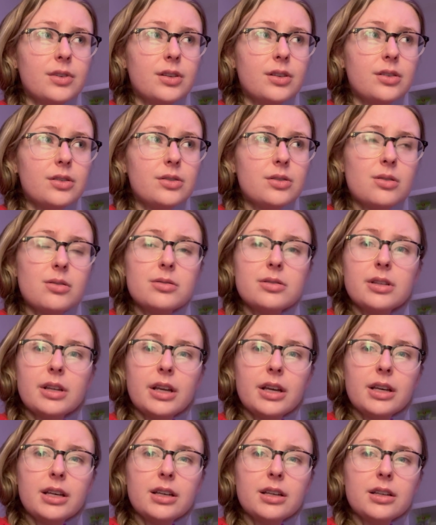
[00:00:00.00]
So it's
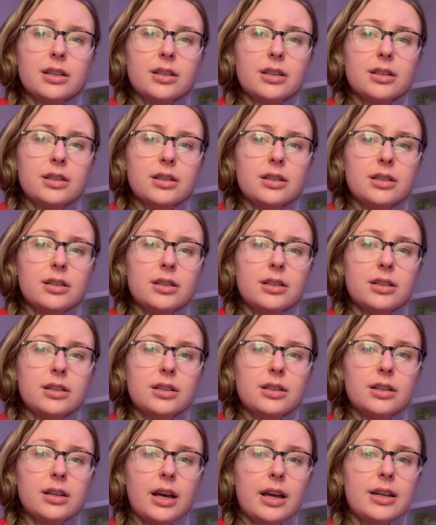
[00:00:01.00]
like,
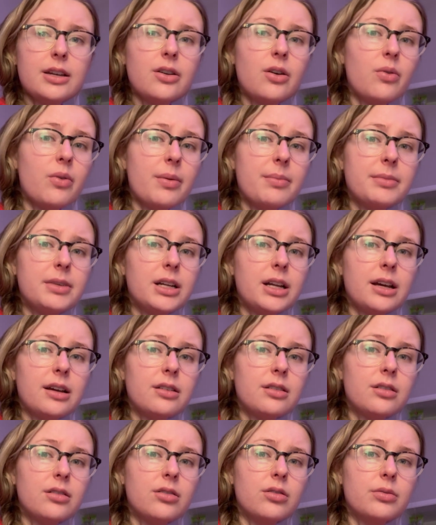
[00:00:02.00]
I know I'm an
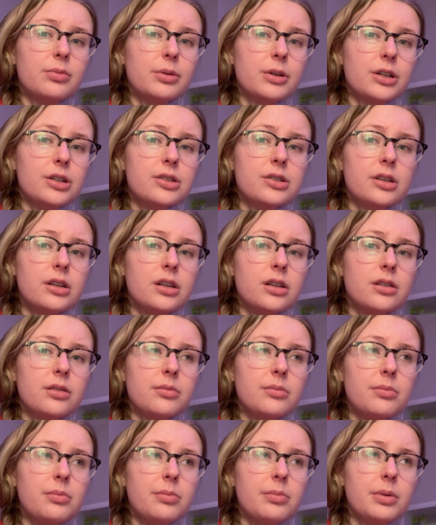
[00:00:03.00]
ethical
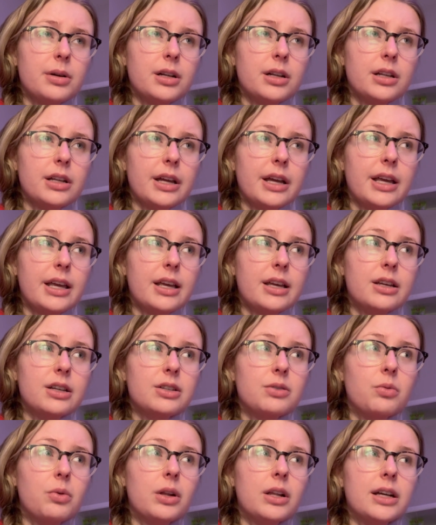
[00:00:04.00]
person, but like,
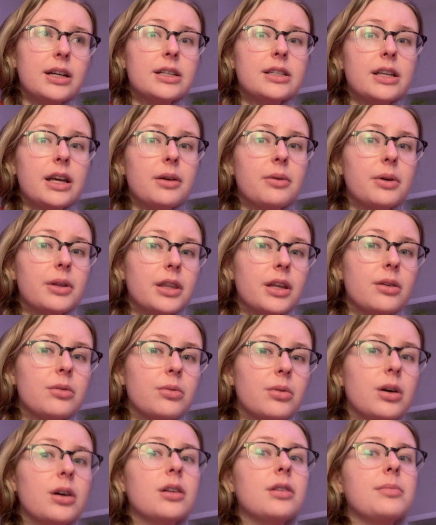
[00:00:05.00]
will I say what they
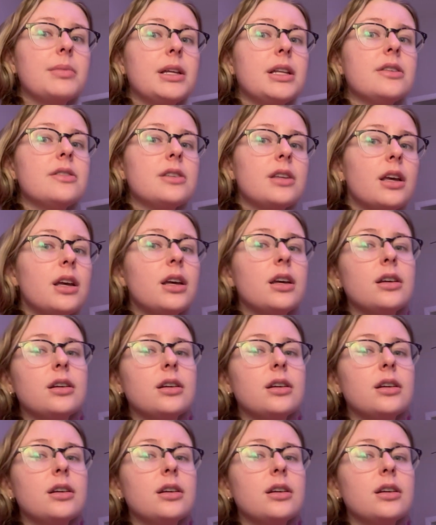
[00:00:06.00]
want me to say?